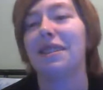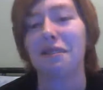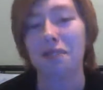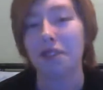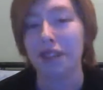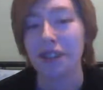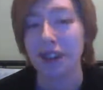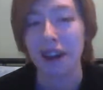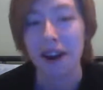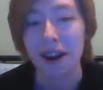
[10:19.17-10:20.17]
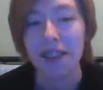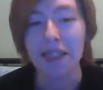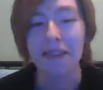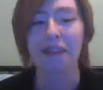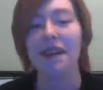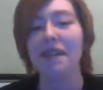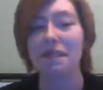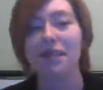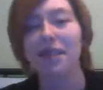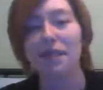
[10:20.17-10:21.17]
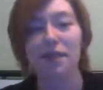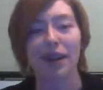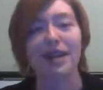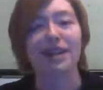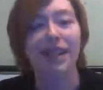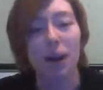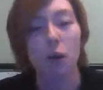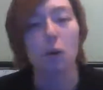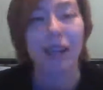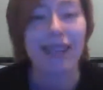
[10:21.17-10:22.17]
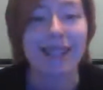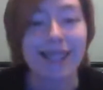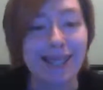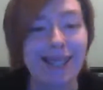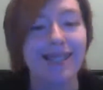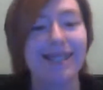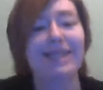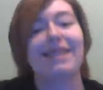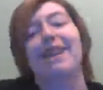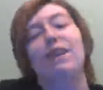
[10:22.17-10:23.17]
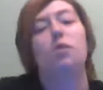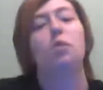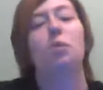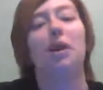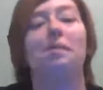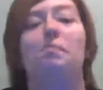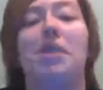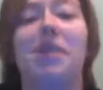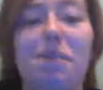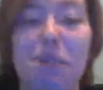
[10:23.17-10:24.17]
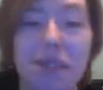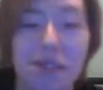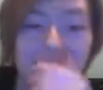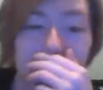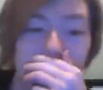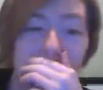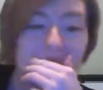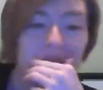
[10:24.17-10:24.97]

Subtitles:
They're really not. They're like really friendly acquaintances, if you want to be specific.